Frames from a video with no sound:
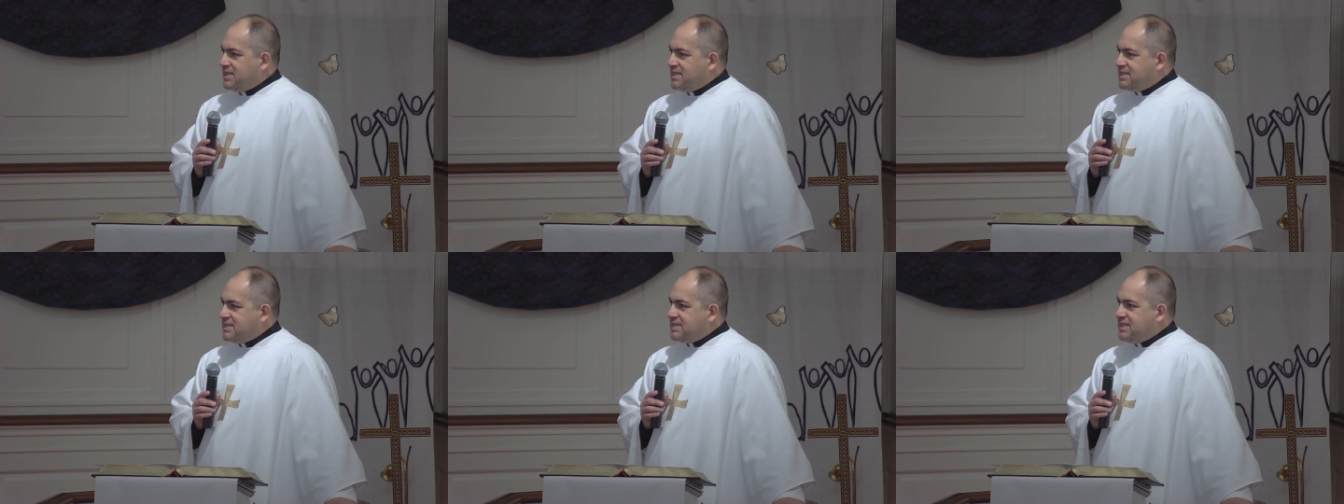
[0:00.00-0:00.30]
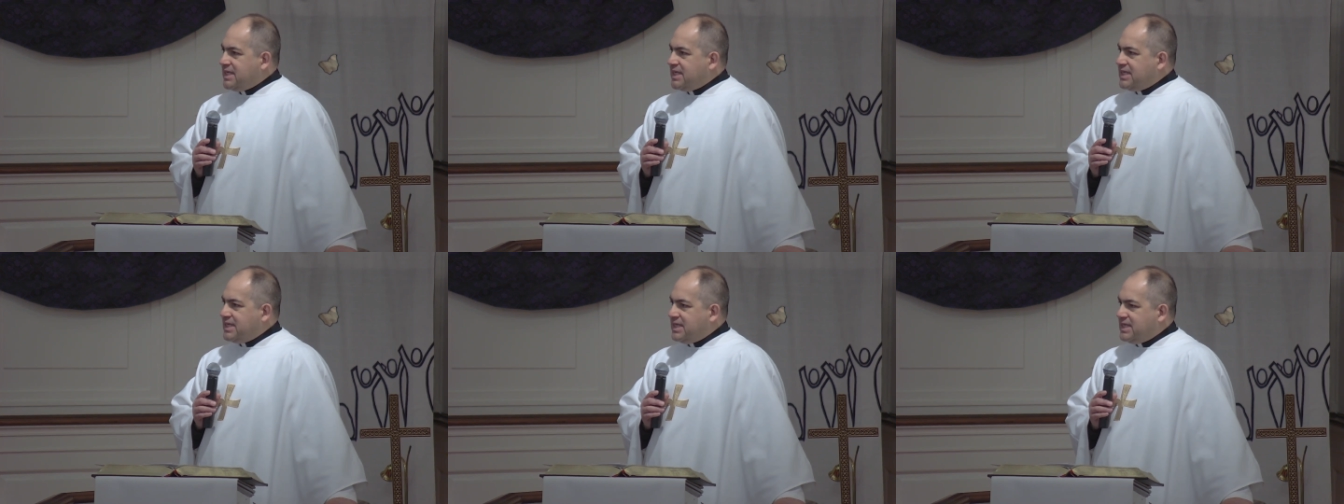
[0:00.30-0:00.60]

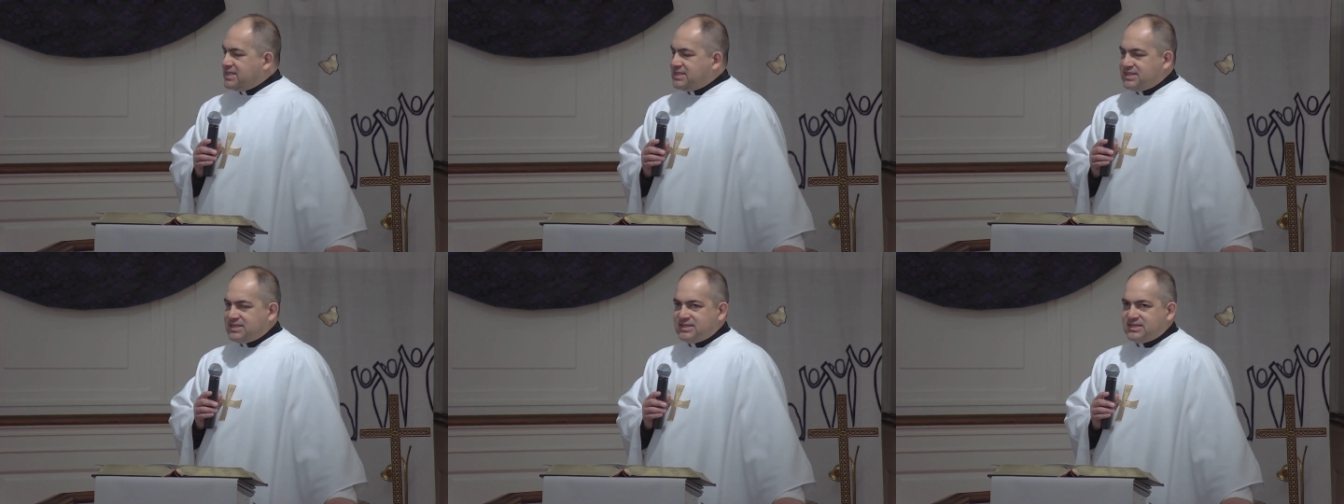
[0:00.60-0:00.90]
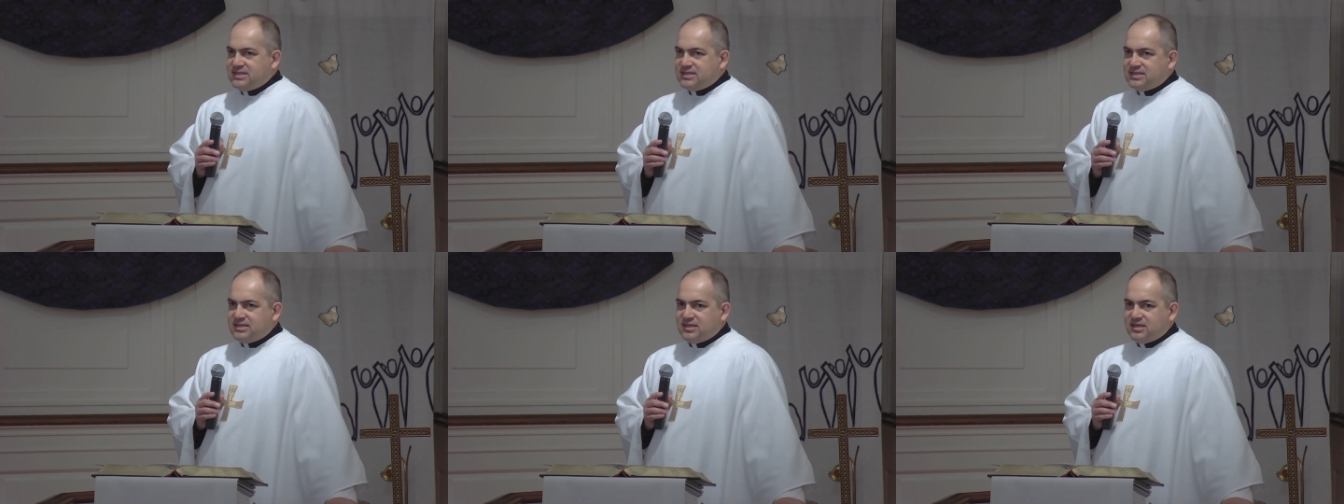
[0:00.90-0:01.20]

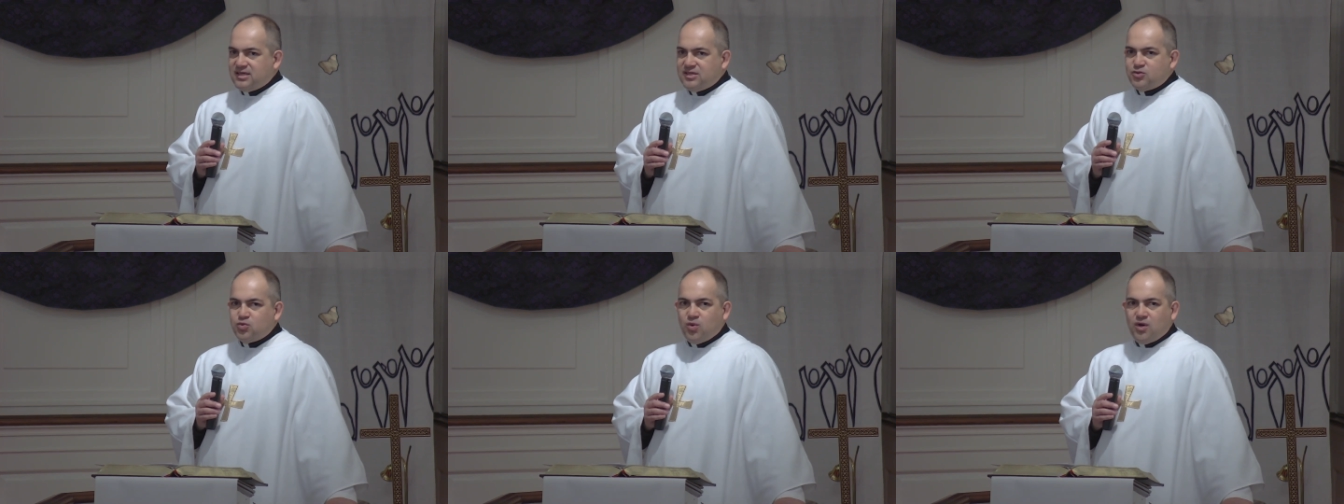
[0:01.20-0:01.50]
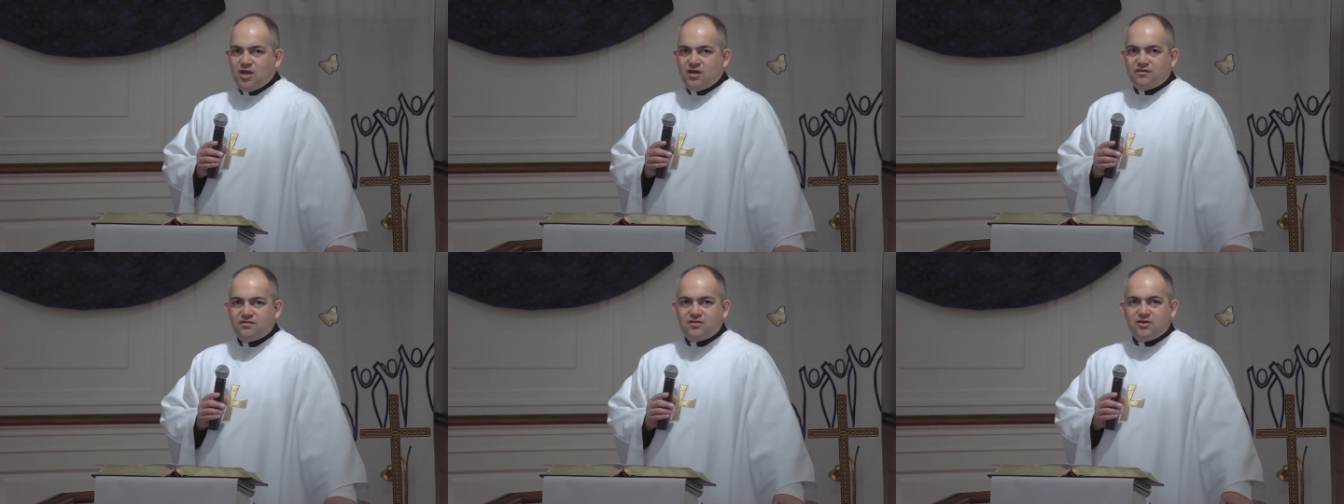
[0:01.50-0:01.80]
Stickiness is
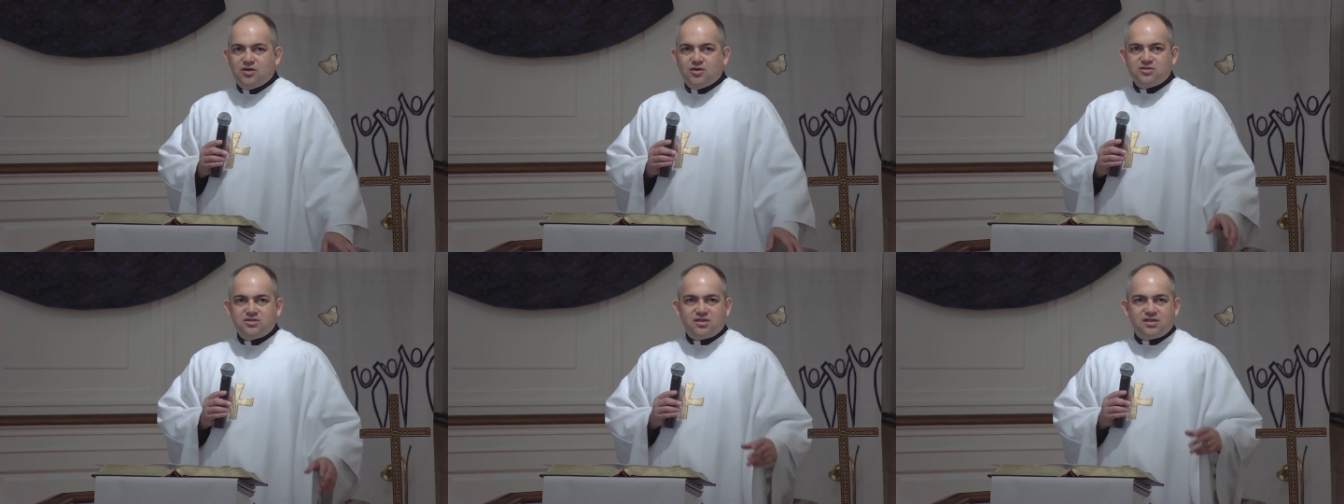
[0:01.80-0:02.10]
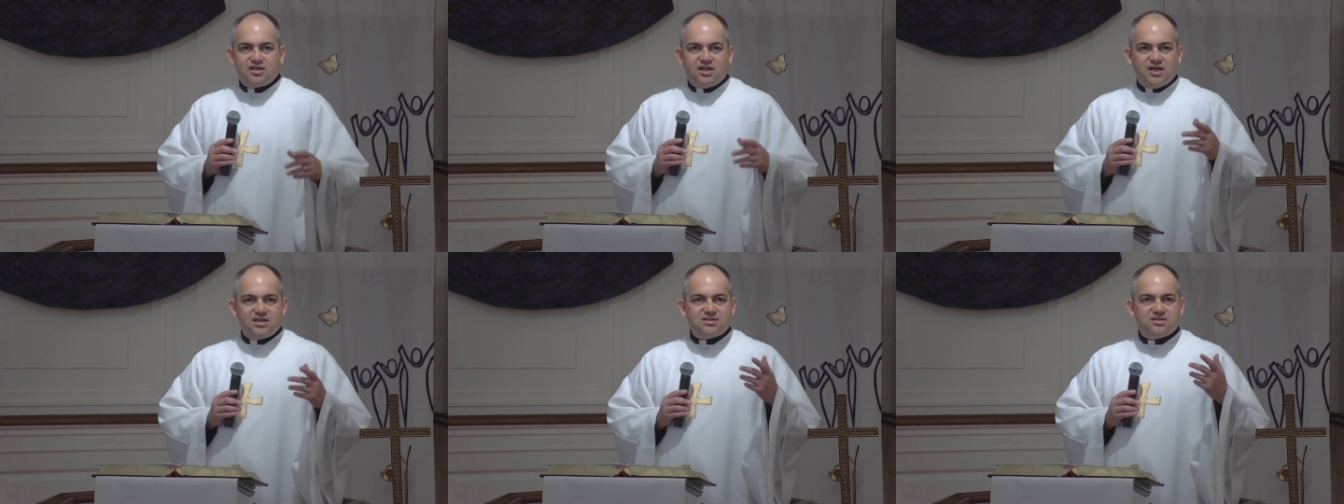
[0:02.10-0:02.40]
one of those
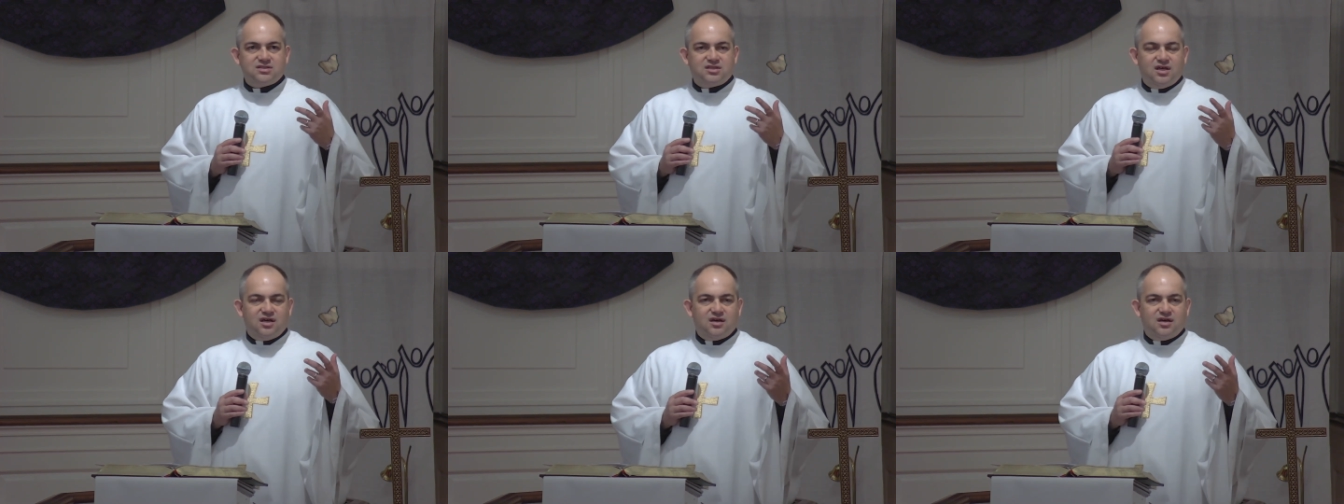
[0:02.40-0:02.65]
things